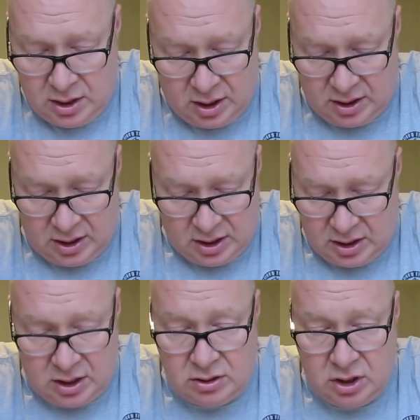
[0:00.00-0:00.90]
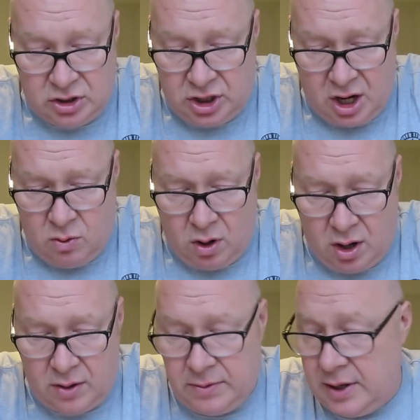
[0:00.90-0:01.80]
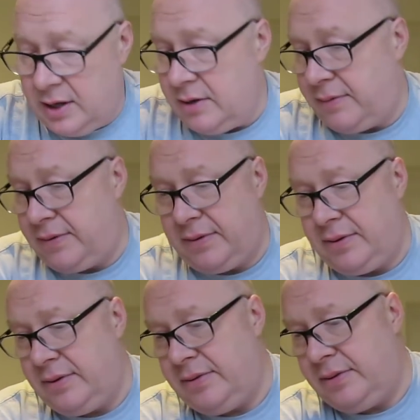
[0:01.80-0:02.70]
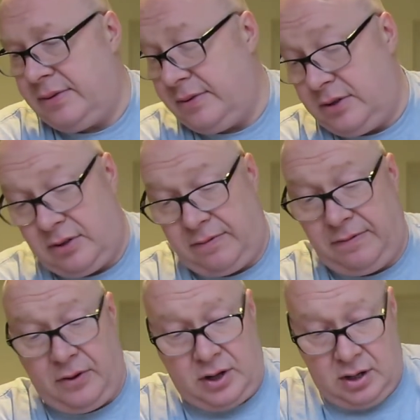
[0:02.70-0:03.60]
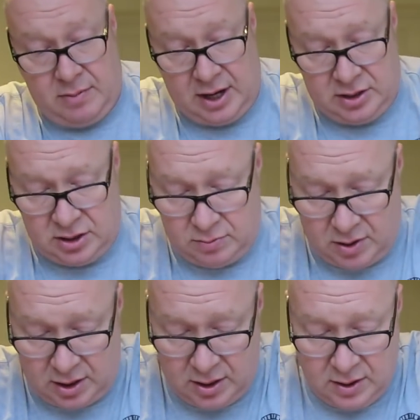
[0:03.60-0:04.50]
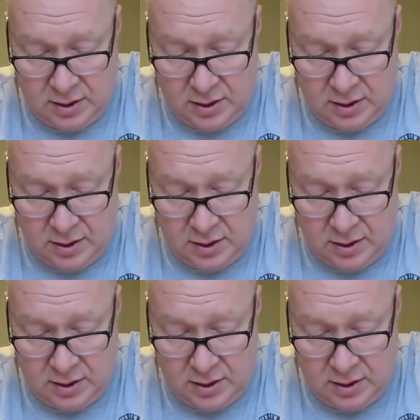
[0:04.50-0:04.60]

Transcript: Do you know what? Just fucking amazes me.